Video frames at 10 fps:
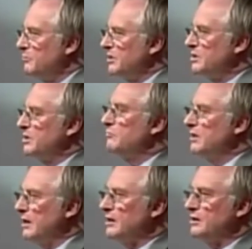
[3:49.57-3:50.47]
But
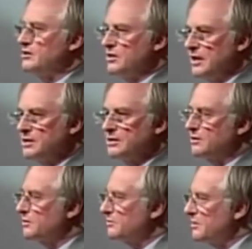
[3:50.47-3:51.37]
molecular
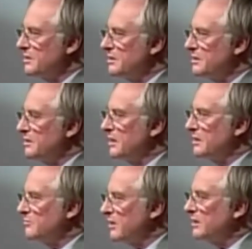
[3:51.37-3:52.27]
geneticists can read it, and they
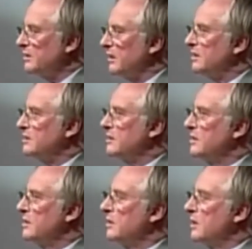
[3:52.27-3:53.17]
can recognize
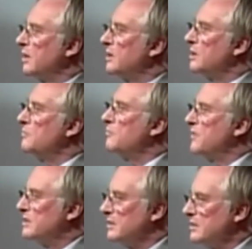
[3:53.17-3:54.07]
uh,
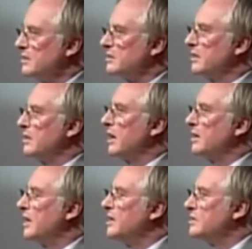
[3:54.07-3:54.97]
that it is
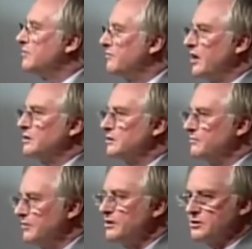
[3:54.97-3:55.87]
a defunct
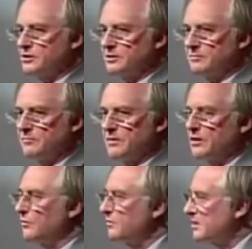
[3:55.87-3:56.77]
version
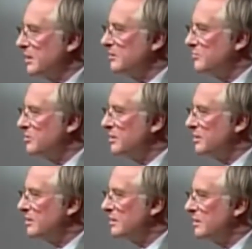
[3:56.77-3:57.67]
of the same gene.